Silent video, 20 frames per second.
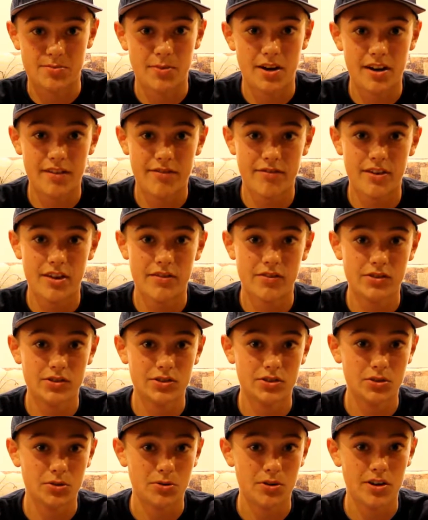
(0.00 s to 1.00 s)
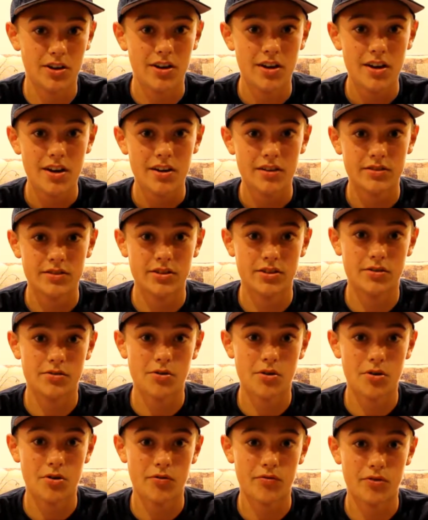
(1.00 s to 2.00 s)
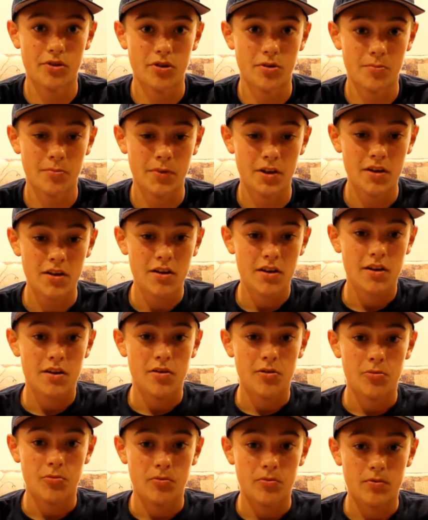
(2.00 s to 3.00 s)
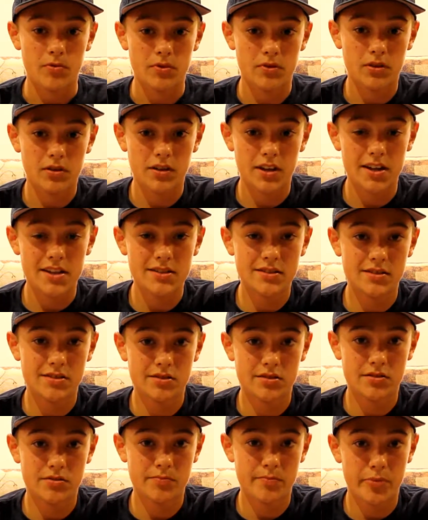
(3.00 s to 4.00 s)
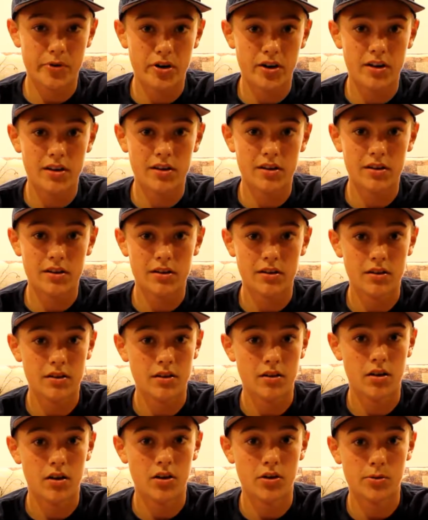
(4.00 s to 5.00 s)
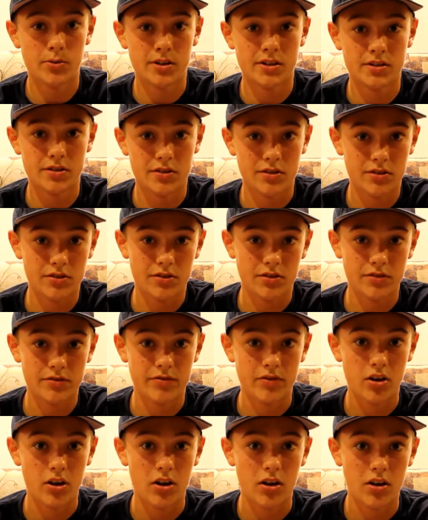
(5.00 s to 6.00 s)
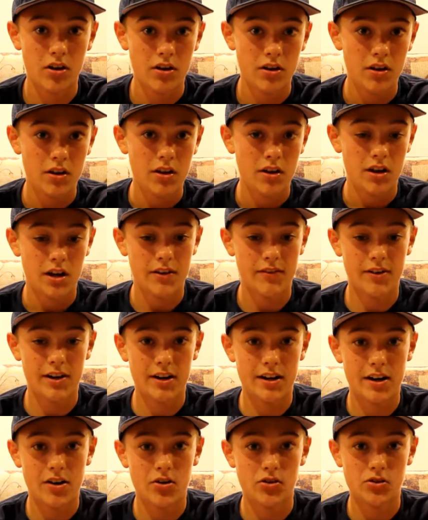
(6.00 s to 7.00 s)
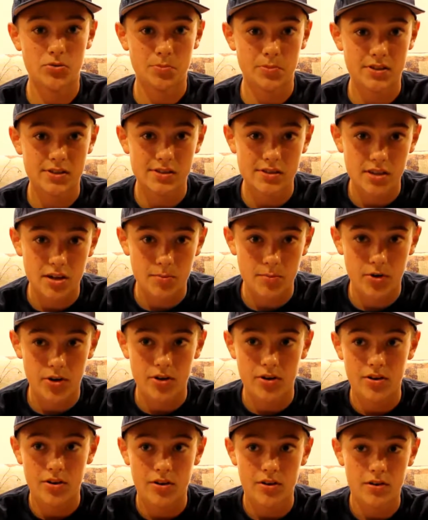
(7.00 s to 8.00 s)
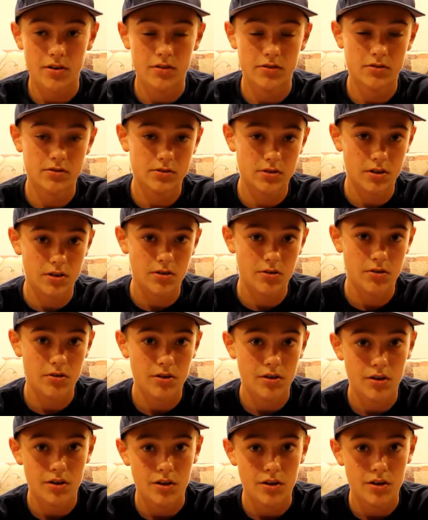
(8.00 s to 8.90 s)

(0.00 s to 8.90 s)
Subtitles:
My favorite lure to throw from late spring all the way to early fall, and right now it's midsummer, so